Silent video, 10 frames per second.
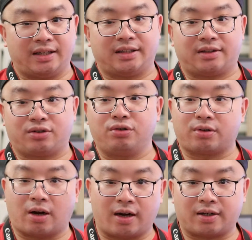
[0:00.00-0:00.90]
is it too
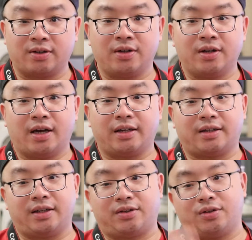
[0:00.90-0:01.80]
dark, is
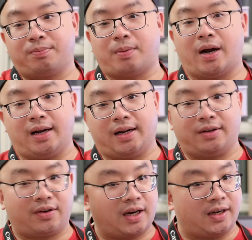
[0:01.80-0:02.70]
it too bright,
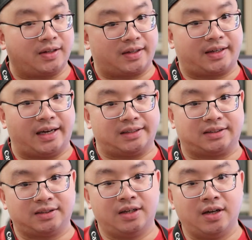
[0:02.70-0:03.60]
and you kind of guess.